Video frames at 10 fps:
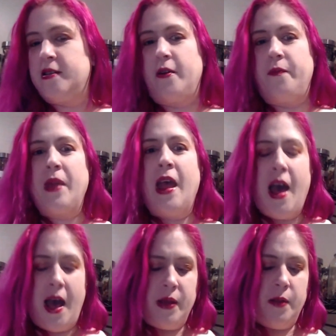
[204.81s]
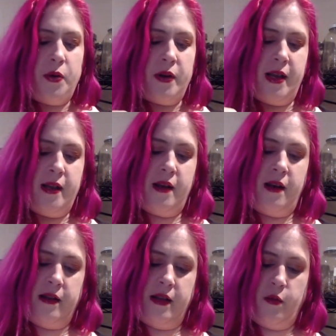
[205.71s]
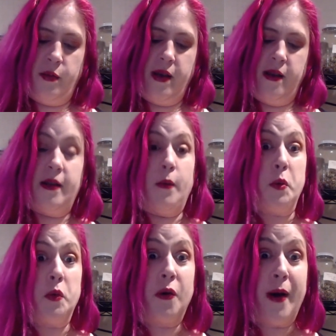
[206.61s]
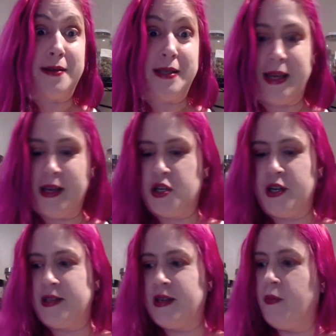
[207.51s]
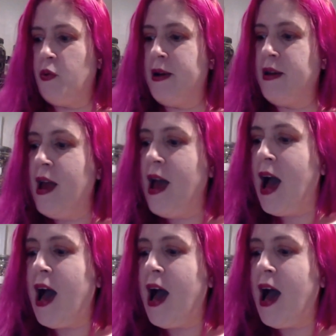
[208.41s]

So I'm going to put in a little bit, and we will go out to the kitchen at some point.